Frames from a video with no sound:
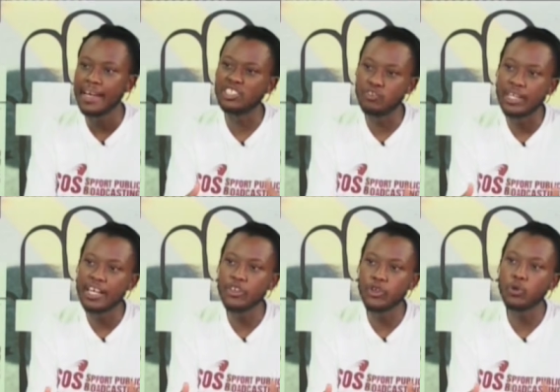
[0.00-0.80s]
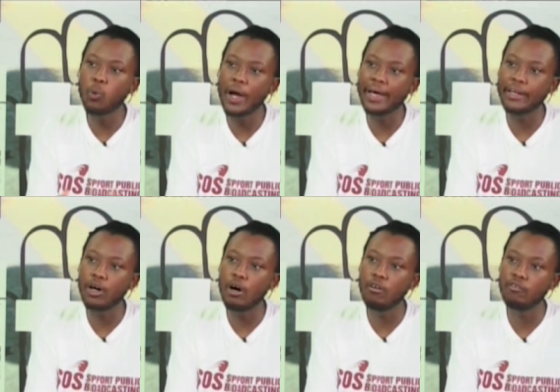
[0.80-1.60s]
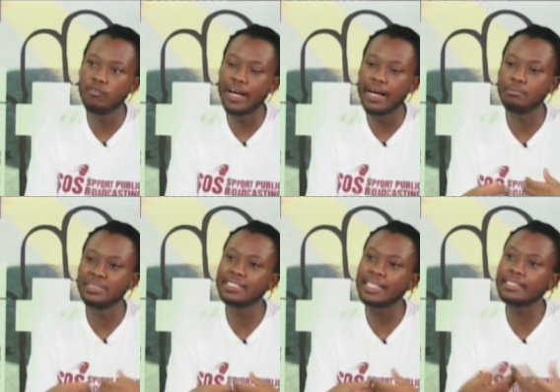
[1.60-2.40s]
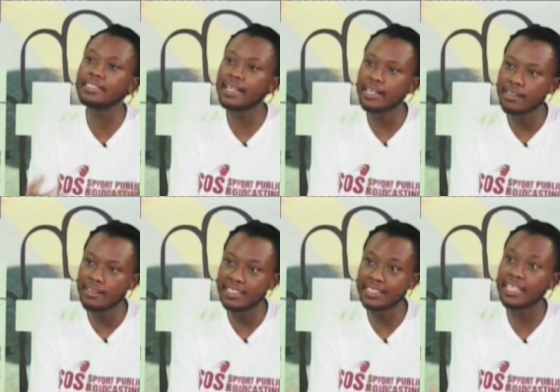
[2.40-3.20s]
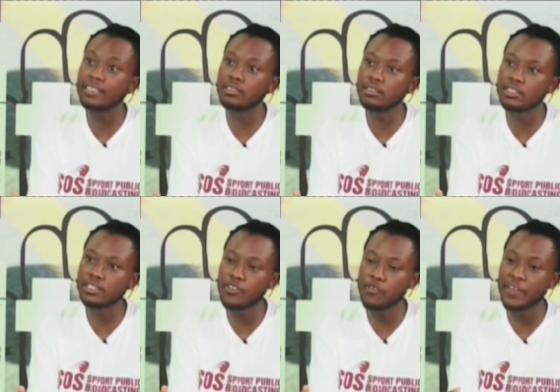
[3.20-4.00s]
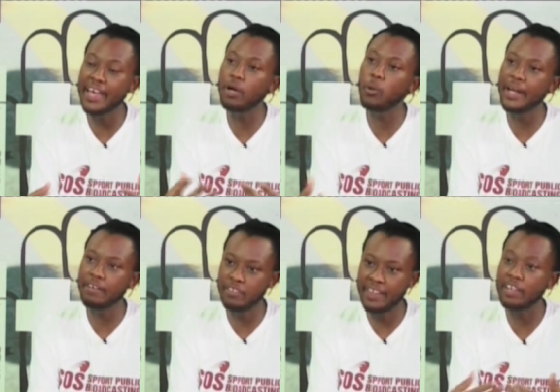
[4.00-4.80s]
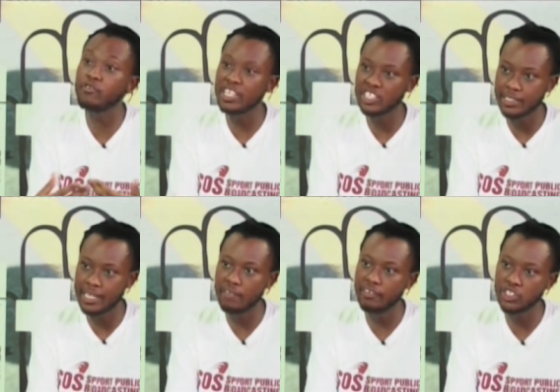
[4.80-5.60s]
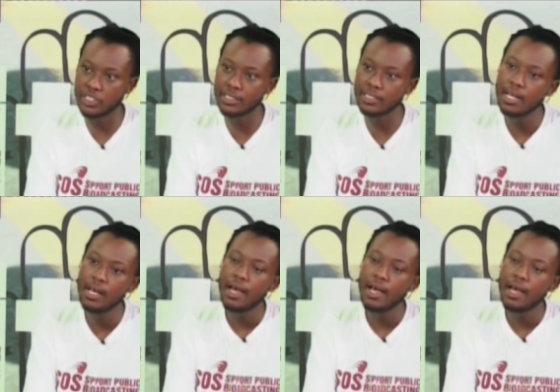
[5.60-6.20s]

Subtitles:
is really a new way of sending the signals through the airwaves so they can reach our televisions.